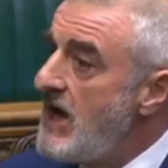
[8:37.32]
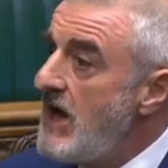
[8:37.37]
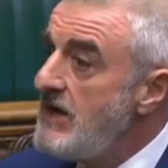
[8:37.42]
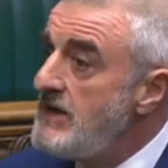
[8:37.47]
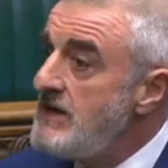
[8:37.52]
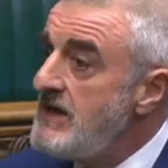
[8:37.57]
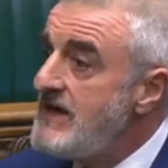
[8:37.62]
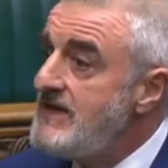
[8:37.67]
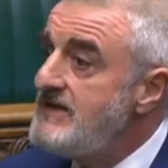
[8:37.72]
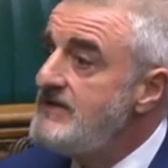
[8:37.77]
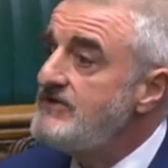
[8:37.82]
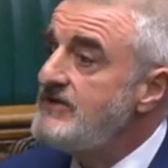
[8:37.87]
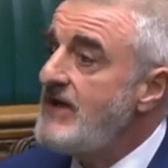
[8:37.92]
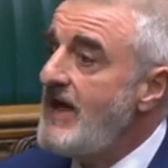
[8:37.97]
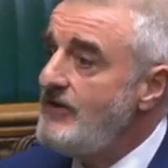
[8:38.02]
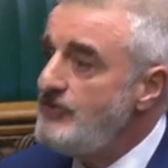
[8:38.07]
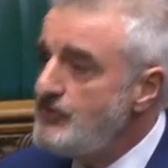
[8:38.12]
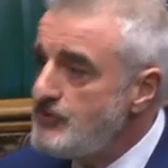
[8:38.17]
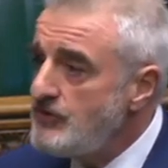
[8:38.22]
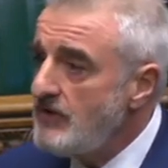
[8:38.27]

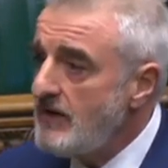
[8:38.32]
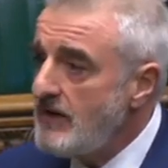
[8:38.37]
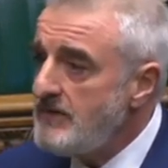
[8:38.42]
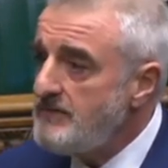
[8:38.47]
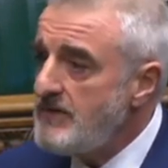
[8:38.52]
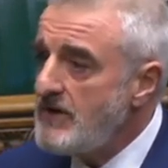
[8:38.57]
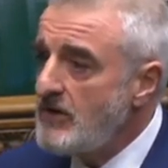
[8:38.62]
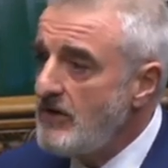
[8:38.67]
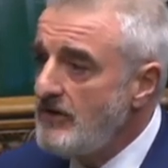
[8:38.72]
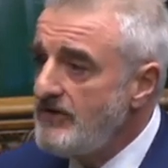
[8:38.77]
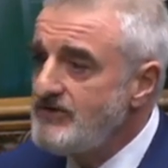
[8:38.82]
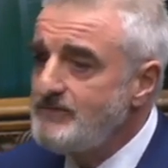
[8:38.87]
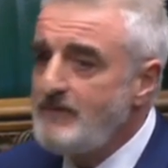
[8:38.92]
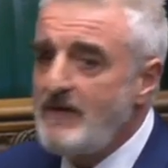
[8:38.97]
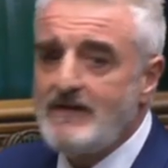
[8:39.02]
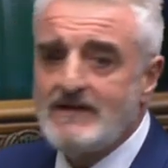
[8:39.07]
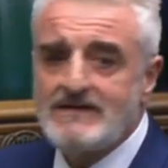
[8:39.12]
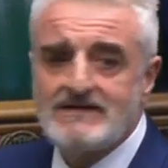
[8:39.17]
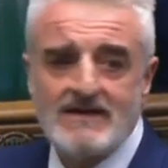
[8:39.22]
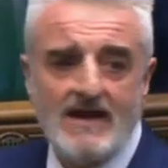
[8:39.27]
unintentionally because by
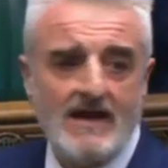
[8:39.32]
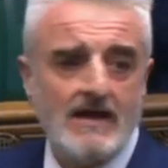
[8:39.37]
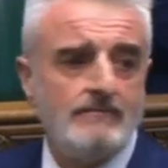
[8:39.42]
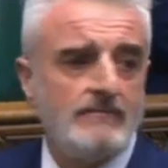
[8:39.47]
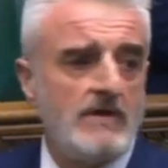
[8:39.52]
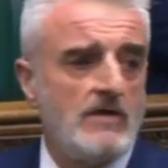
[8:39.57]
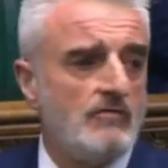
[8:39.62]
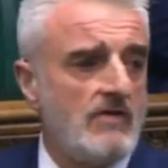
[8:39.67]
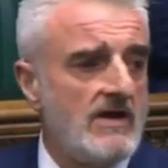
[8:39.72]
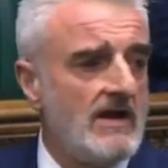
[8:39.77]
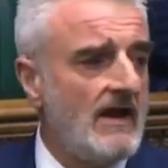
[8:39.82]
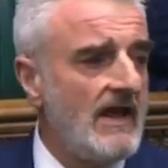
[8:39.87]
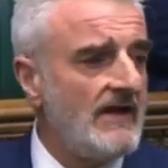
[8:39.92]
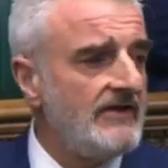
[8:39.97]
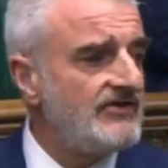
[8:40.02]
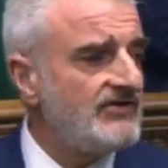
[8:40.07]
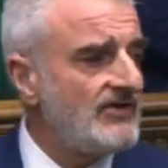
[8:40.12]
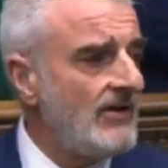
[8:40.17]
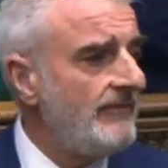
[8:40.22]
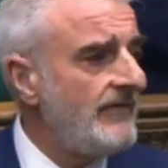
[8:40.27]
the time they
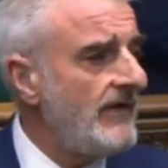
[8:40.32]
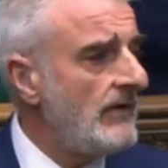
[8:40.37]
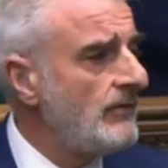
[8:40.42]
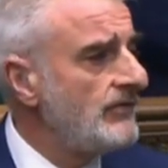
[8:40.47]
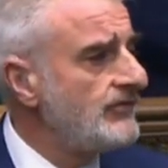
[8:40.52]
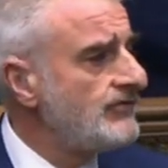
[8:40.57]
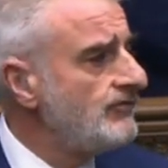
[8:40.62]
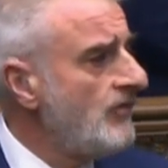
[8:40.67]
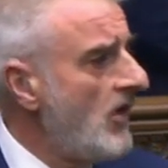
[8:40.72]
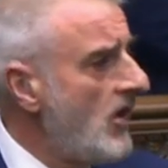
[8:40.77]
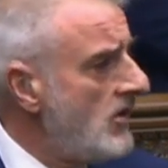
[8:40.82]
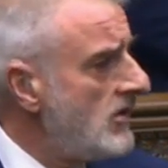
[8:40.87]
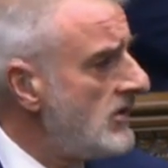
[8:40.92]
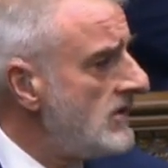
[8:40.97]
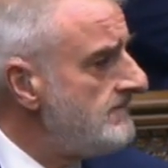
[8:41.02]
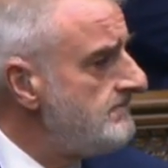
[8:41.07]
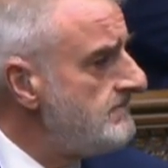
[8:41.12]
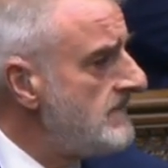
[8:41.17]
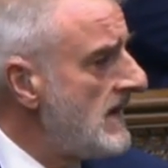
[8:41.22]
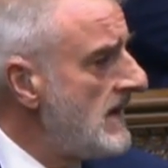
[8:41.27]
realised something was wrong,
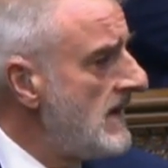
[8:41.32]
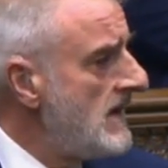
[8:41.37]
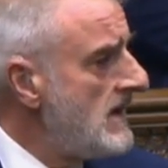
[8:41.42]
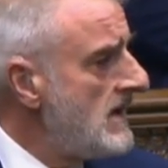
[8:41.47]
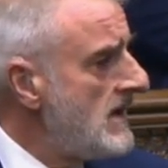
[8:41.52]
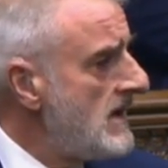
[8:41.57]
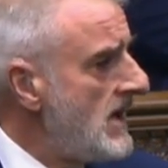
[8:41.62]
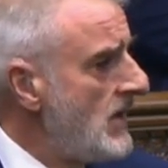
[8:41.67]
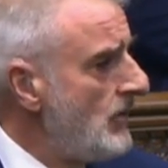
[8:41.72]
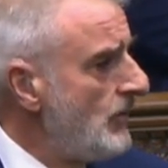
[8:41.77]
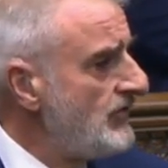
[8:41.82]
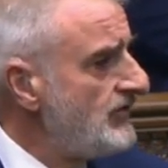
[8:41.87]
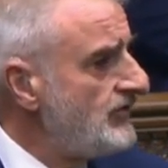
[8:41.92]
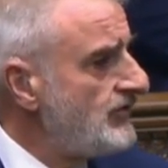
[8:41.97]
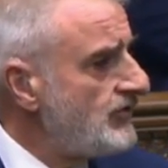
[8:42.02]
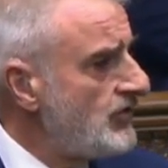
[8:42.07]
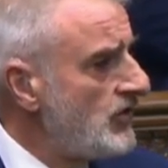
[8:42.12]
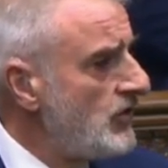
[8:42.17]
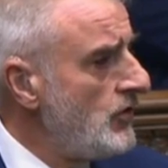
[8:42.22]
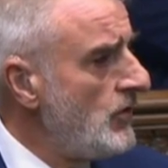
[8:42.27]
it was
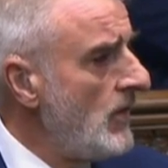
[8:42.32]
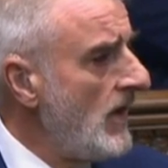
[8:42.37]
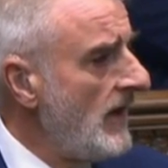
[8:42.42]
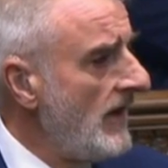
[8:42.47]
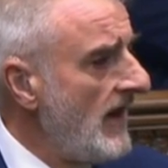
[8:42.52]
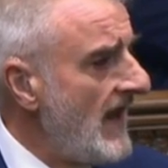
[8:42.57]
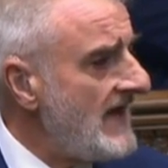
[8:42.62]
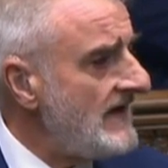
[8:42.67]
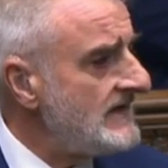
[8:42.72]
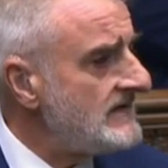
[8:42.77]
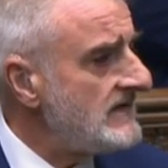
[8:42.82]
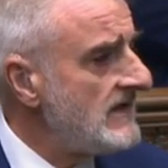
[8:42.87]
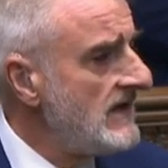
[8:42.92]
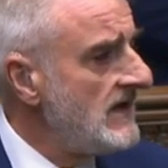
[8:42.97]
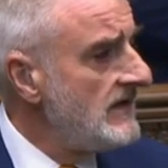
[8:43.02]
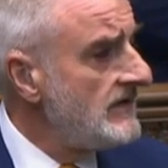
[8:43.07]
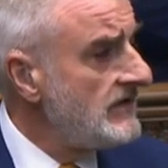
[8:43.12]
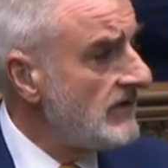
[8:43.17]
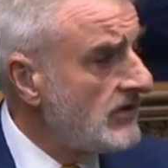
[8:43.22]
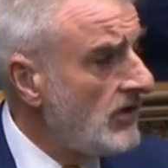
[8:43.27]
too late
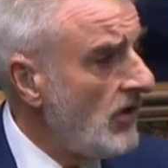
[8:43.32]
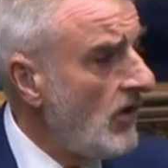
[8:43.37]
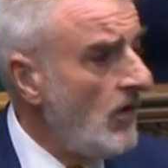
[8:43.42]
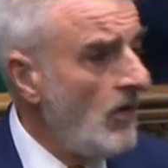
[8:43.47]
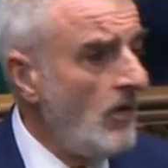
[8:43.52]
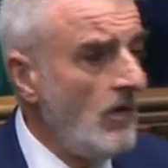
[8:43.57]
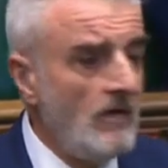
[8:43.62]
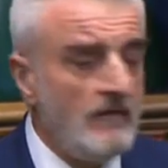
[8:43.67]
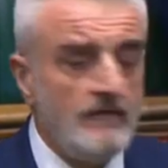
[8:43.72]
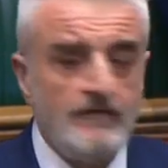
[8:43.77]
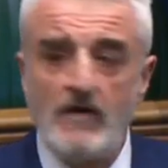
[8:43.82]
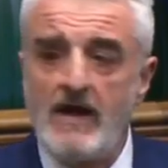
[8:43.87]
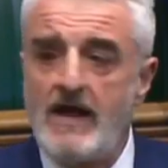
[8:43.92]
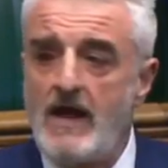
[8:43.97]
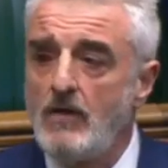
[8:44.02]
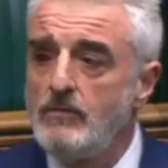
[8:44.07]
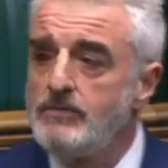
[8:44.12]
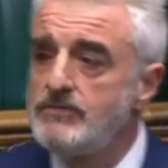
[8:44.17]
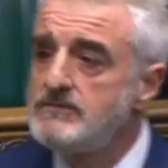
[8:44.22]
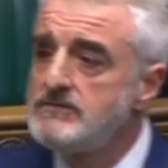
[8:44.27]
to call for
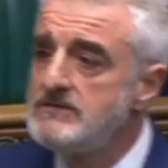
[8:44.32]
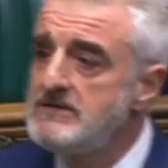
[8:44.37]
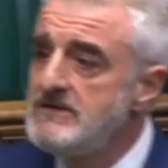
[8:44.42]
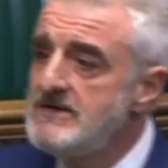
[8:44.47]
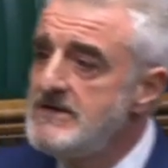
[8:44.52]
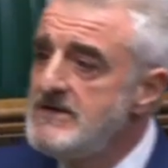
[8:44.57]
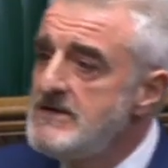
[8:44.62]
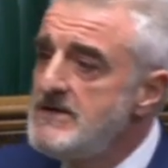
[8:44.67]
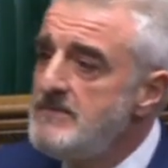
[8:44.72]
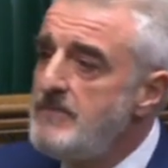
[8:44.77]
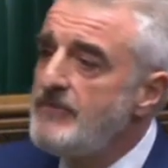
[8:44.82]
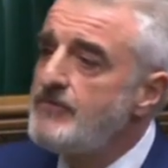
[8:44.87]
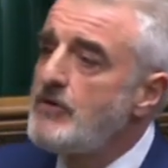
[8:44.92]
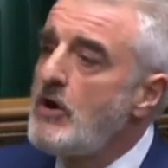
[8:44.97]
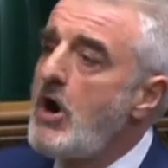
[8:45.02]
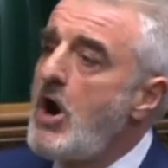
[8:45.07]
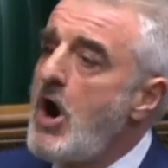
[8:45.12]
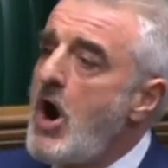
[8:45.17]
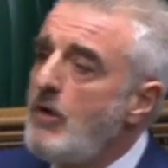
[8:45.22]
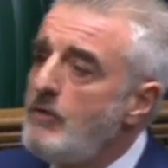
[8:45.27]
help. But the
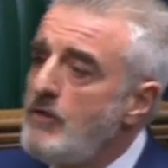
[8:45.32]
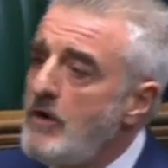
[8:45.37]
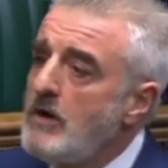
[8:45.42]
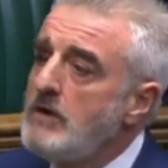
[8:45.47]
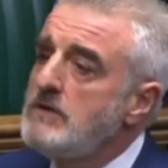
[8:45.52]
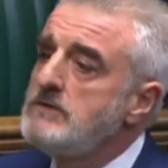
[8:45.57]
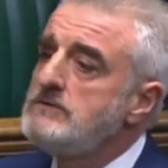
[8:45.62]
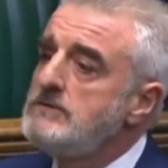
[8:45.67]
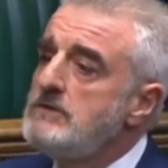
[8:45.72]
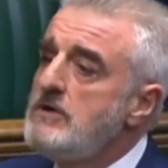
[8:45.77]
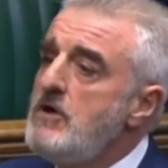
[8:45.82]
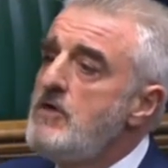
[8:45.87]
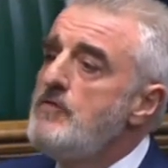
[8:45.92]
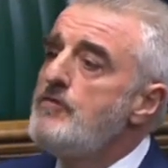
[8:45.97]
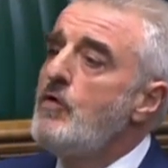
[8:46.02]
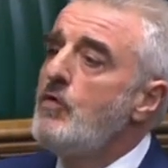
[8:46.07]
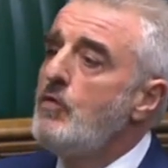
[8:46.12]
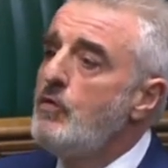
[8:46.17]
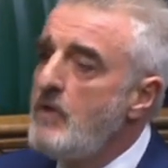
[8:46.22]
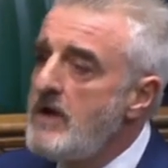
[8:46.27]
horror,
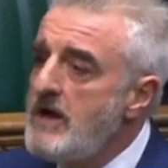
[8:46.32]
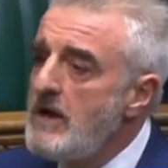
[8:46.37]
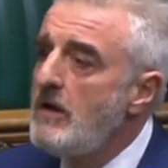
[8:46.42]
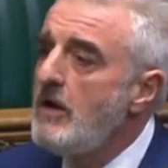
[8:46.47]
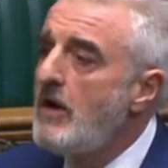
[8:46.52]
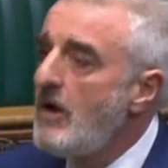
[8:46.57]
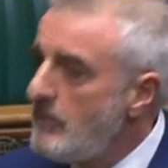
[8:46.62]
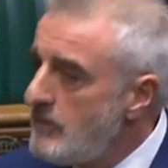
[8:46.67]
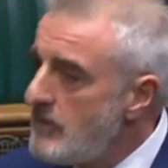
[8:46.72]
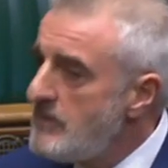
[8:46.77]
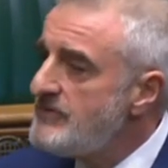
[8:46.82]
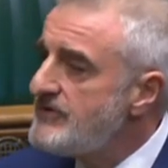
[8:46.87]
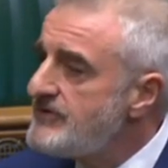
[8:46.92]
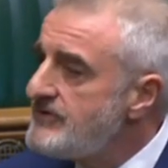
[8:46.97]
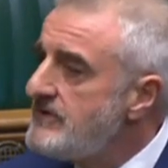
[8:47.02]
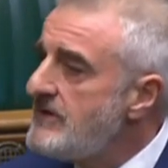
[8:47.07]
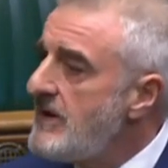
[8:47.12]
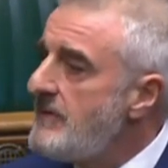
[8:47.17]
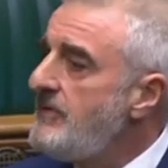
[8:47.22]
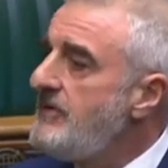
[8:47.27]
the real horror,
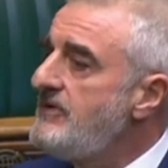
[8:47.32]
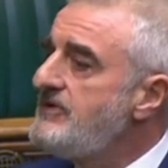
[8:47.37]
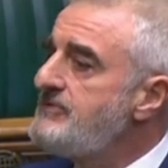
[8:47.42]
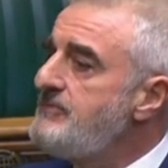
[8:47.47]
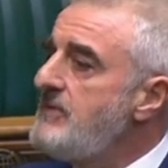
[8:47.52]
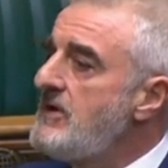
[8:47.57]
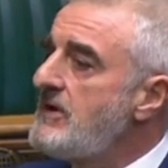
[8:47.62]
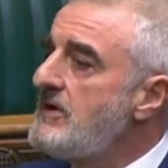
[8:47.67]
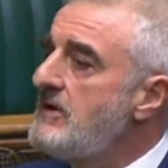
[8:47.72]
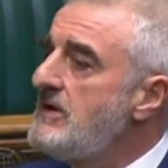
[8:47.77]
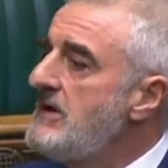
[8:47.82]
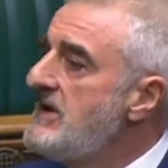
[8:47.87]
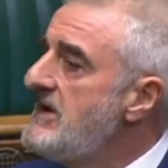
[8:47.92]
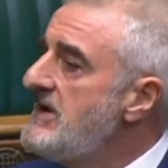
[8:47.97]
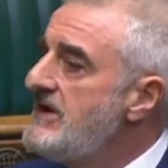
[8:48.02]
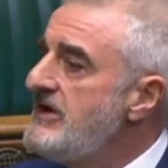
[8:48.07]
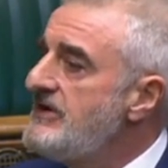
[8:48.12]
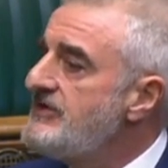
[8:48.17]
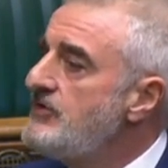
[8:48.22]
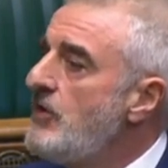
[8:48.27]
Mr. Deputy Speaker,
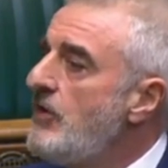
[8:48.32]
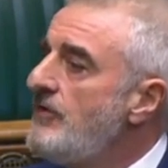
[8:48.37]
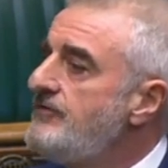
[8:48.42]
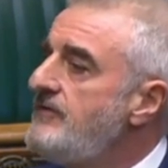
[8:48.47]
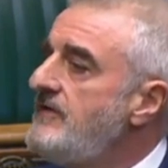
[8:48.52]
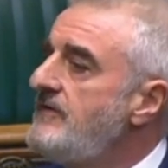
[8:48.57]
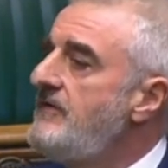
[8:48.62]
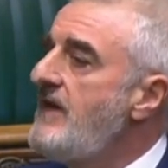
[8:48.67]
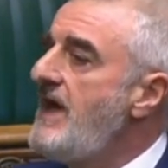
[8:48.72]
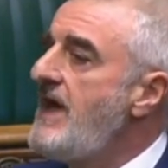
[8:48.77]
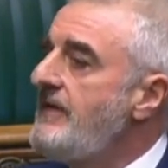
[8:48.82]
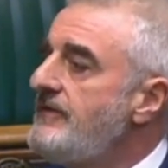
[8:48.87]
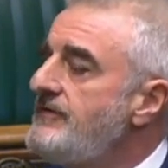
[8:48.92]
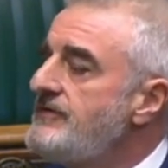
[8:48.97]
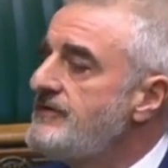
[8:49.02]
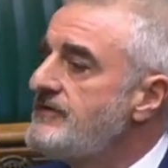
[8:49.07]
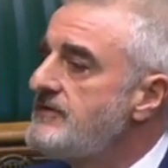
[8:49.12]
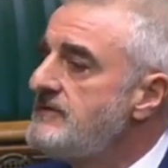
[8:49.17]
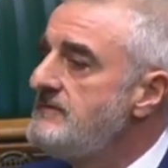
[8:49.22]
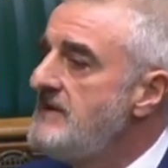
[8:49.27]
is not the
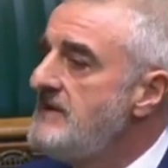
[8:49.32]
deaths.